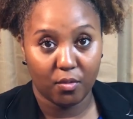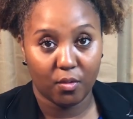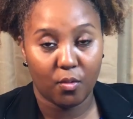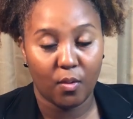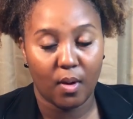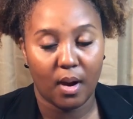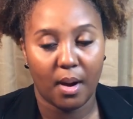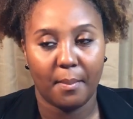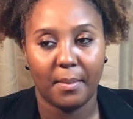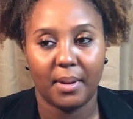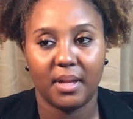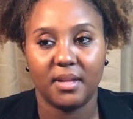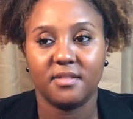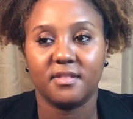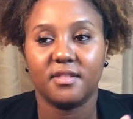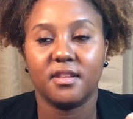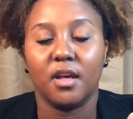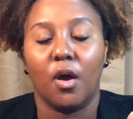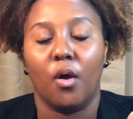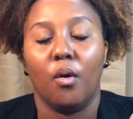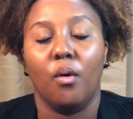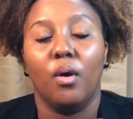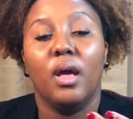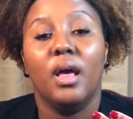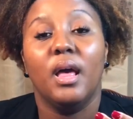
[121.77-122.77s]
requirement.
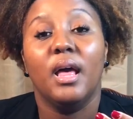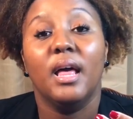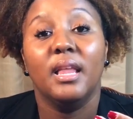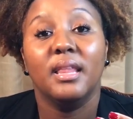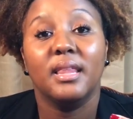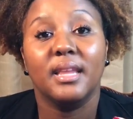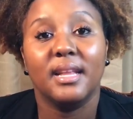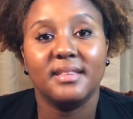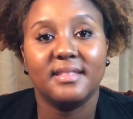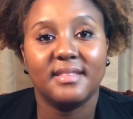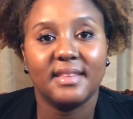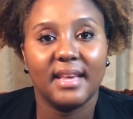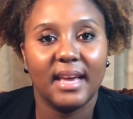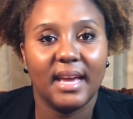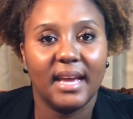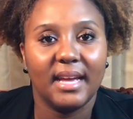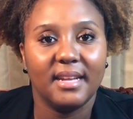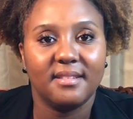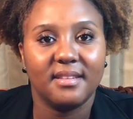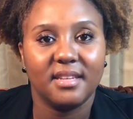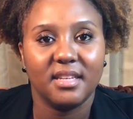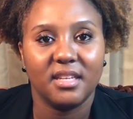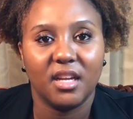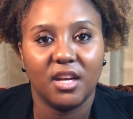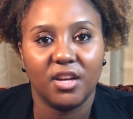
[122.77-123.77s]
So let's say
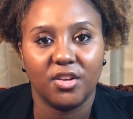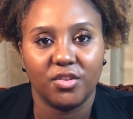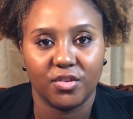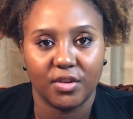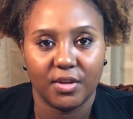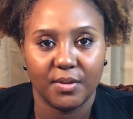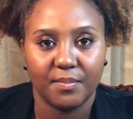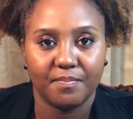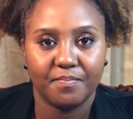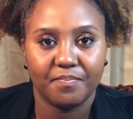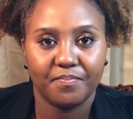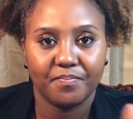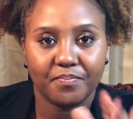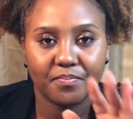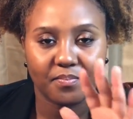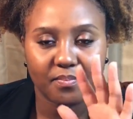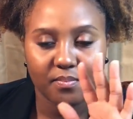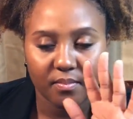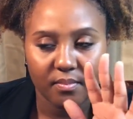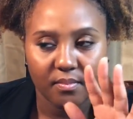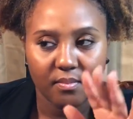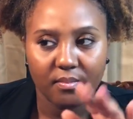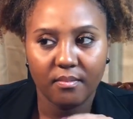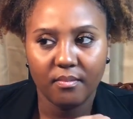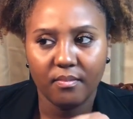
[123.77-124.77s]
1,800.
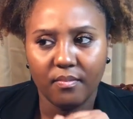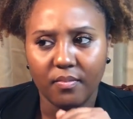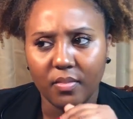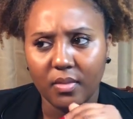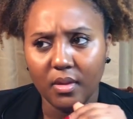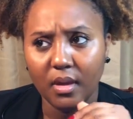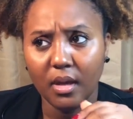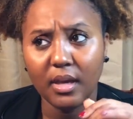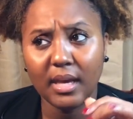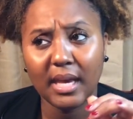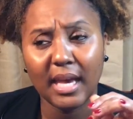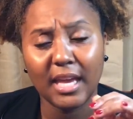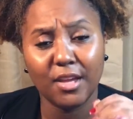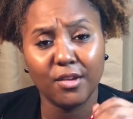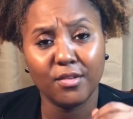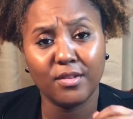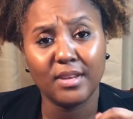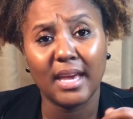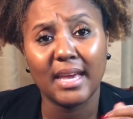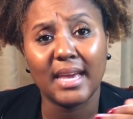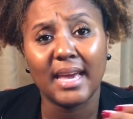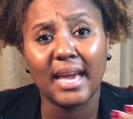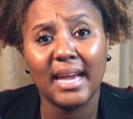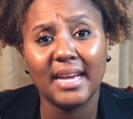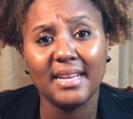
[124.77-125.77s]
Okay, you
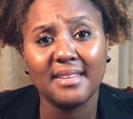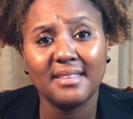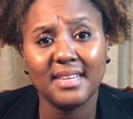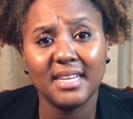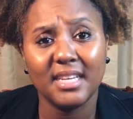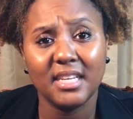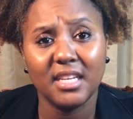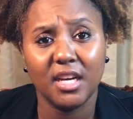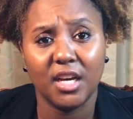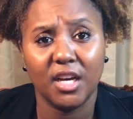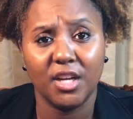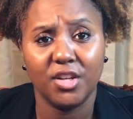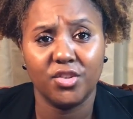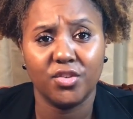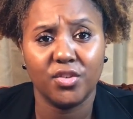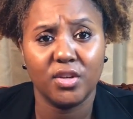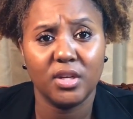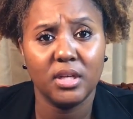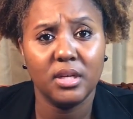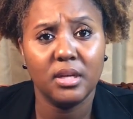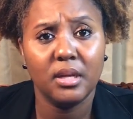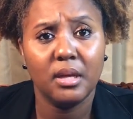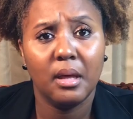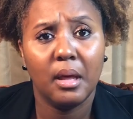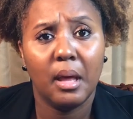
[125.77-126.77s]
take
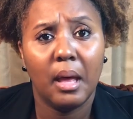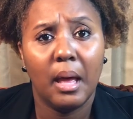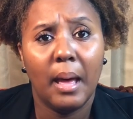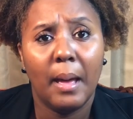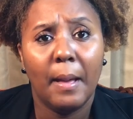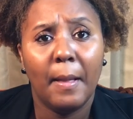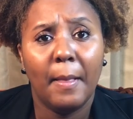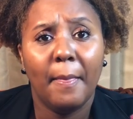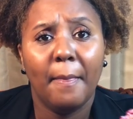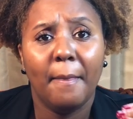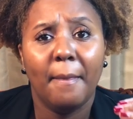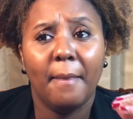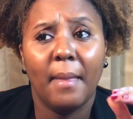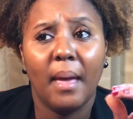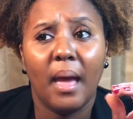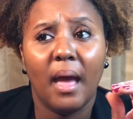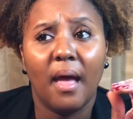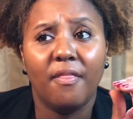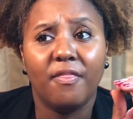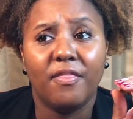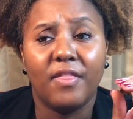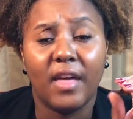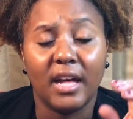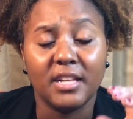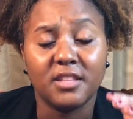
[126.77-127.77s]
1,800,
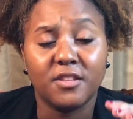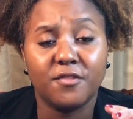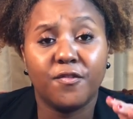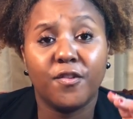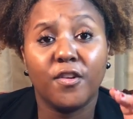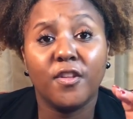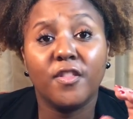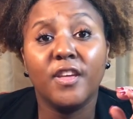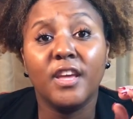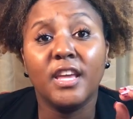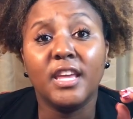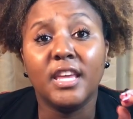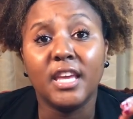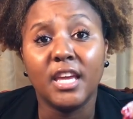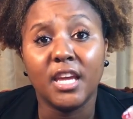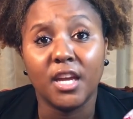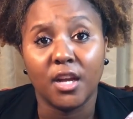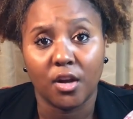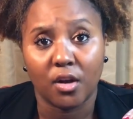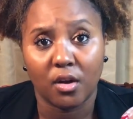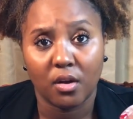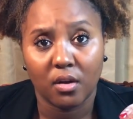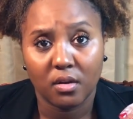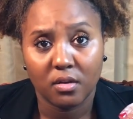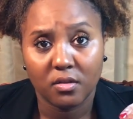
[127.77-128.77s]
that's for the
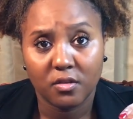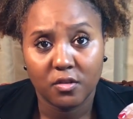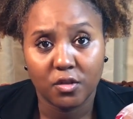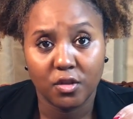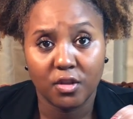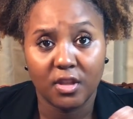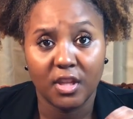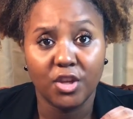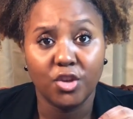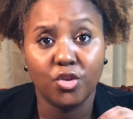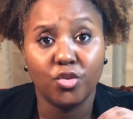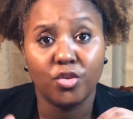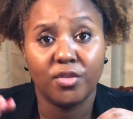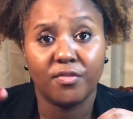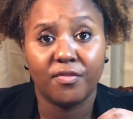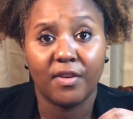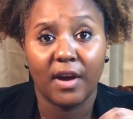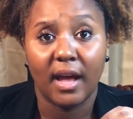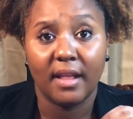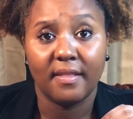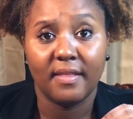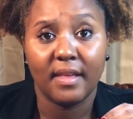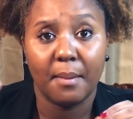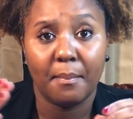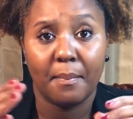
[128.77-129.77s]
year. So then you
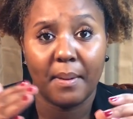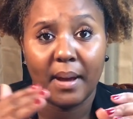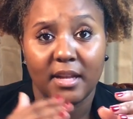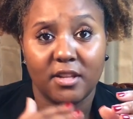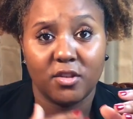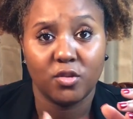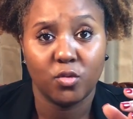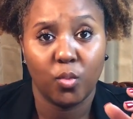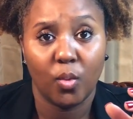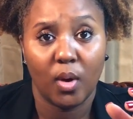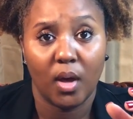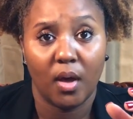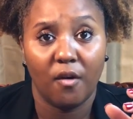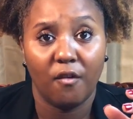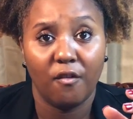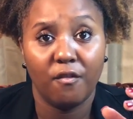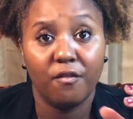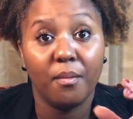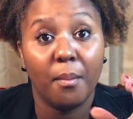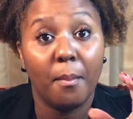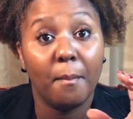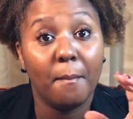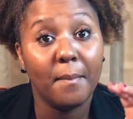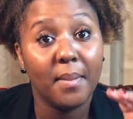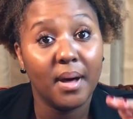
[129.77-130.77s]
divide that by
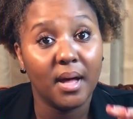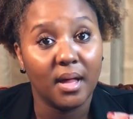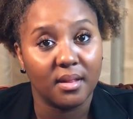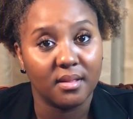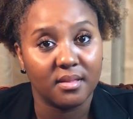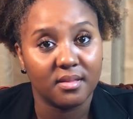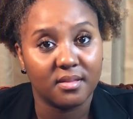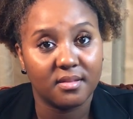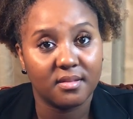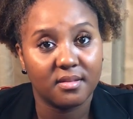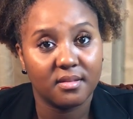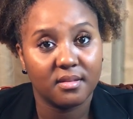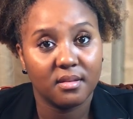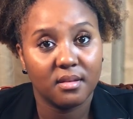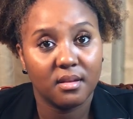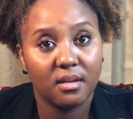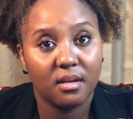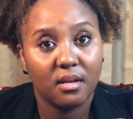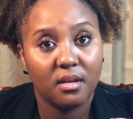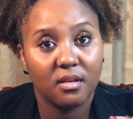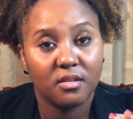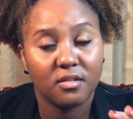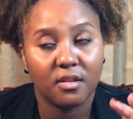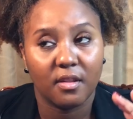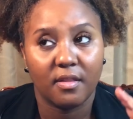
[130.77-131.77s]
12 months.
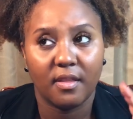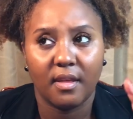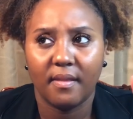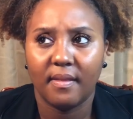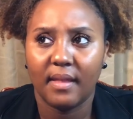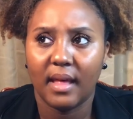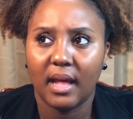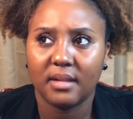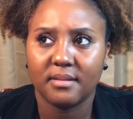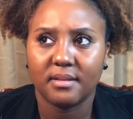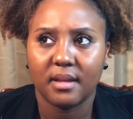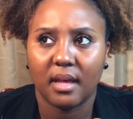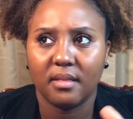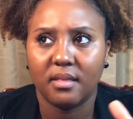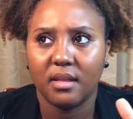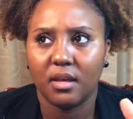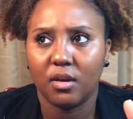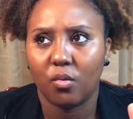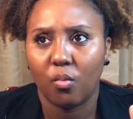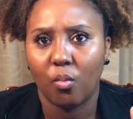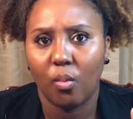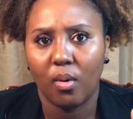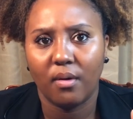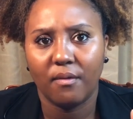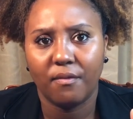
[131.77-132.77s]
So then that's, I
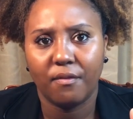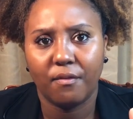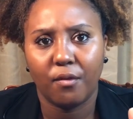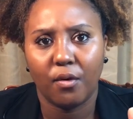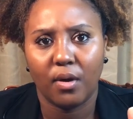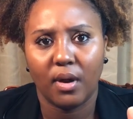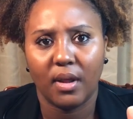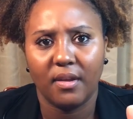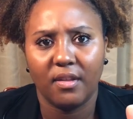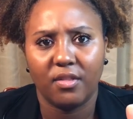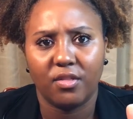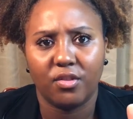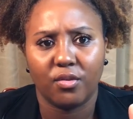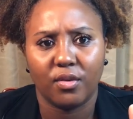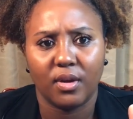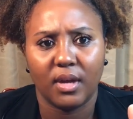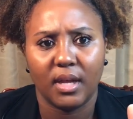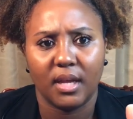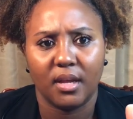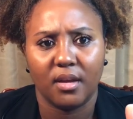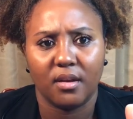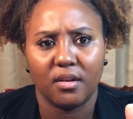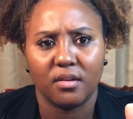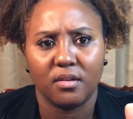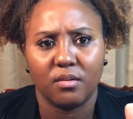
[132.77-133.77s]
think,
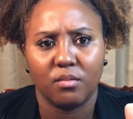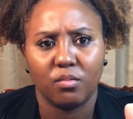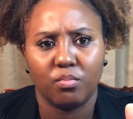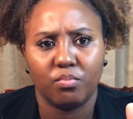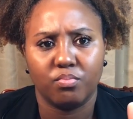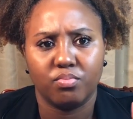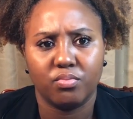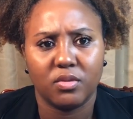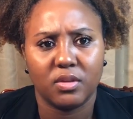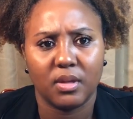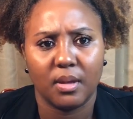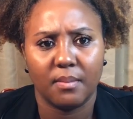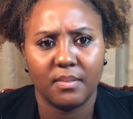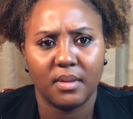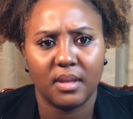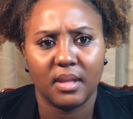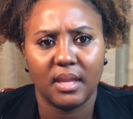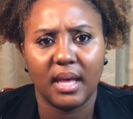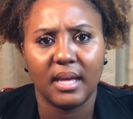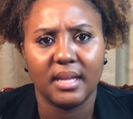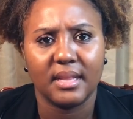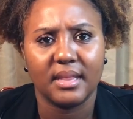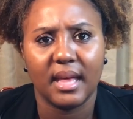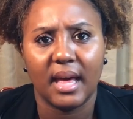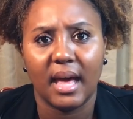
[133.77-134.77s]
143 or something
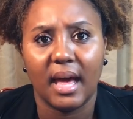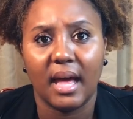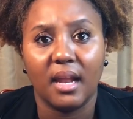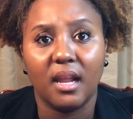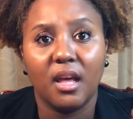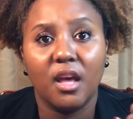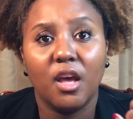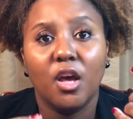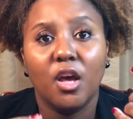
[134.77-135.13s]
like that.